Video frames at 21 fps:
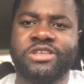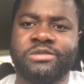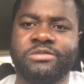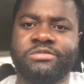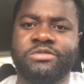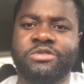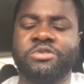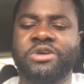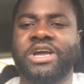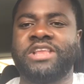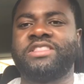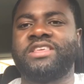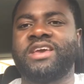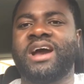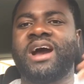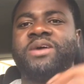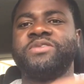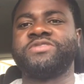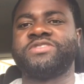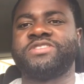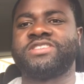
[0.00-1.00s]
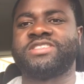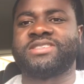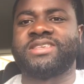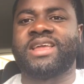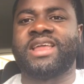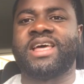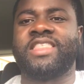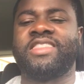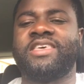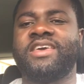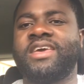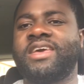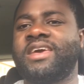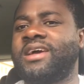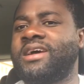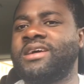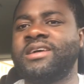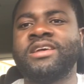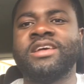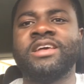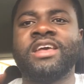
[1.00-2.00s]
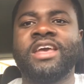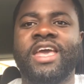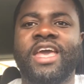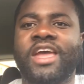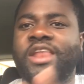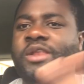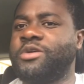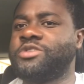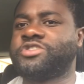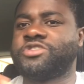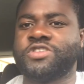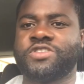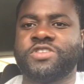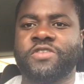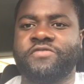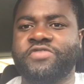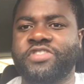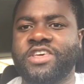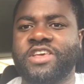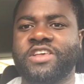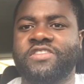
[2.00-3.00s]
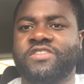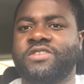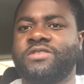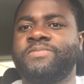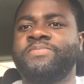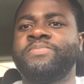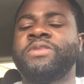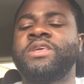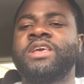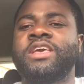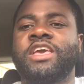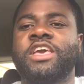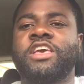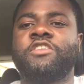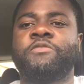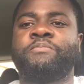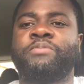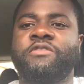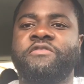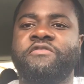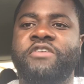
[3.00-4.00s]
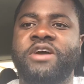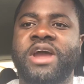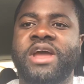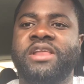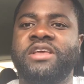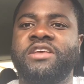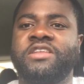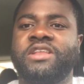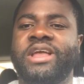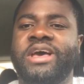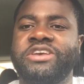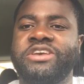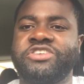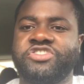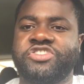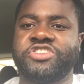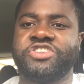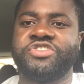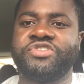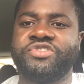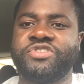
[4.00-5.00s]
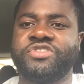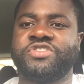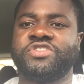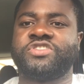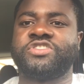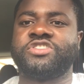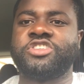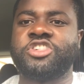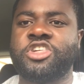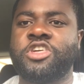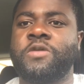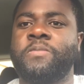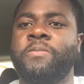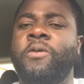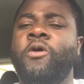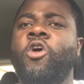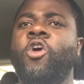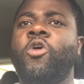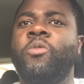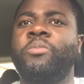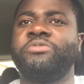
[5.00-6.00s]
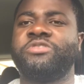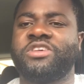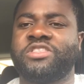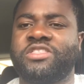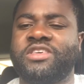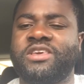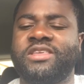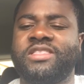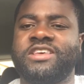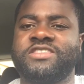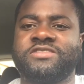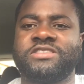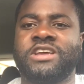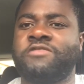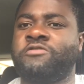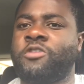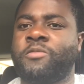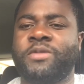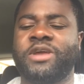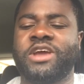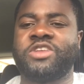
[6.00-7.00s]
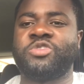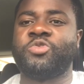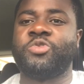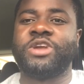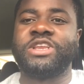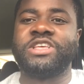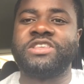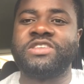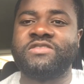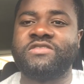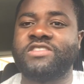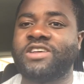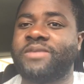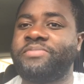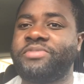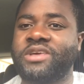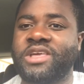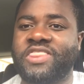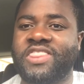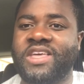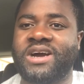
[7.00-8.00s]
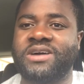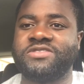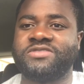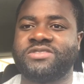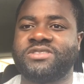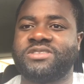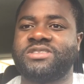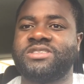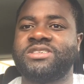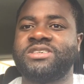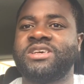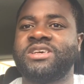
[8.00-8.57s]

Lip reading: look at the houses that are there and all sorts of things. And he's providing luxurious, cheap homes. I think they start from like 20 something thousand